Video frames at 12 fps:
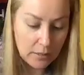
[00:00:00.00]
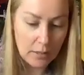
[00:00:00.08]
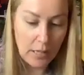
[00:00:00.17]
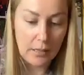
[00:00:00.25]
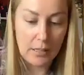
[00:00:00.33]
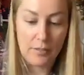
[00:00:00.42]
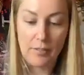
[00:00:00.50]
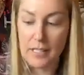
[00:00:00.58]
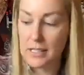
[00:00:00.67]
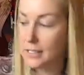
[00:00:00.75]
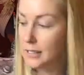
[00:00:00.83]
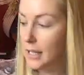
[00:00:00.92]
And then if I
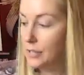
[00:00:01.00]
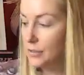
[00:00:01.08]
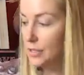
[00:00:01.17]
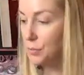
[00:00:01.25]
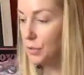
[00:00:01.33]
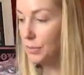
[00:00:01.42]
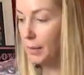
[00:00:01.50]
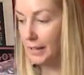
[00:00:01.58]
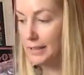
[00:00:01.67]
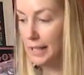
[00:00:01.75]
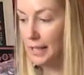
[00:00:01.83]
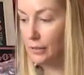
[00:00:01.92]
didn't, I'll just put it back
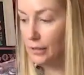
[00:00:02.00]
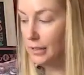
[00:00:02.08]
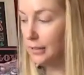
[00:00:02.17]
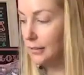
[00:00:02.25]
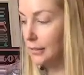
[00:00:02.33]
down and